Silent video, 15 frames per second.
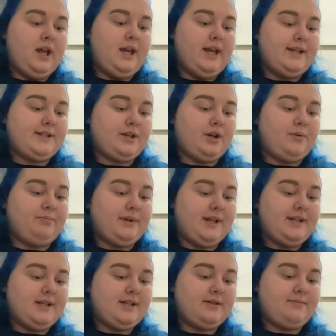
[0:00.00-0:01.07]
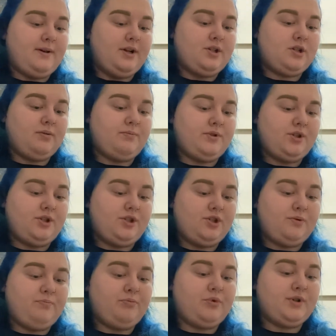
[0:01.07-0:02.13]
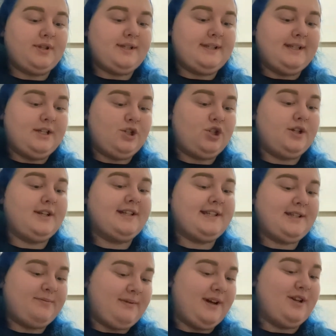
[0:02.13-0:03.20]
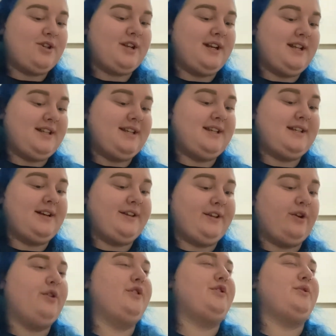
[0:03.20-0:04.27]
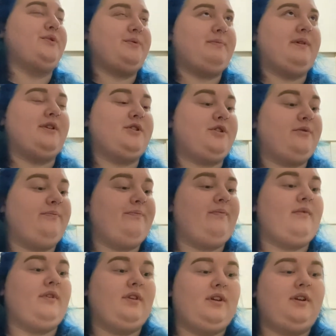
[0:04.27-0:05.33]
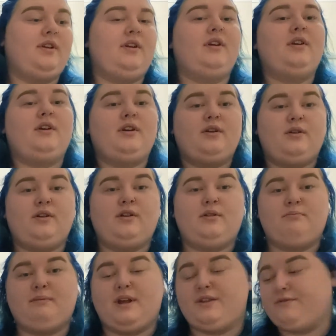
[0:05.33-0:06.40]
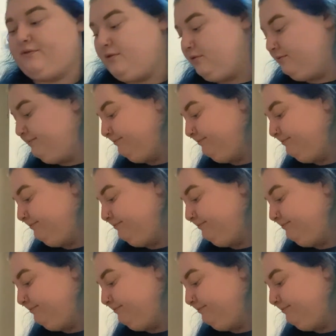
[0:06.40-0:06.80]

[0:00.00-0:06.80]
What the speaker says: it's got a blending sponge, a precision sponge, and a detail and contour sponge. Mouthful.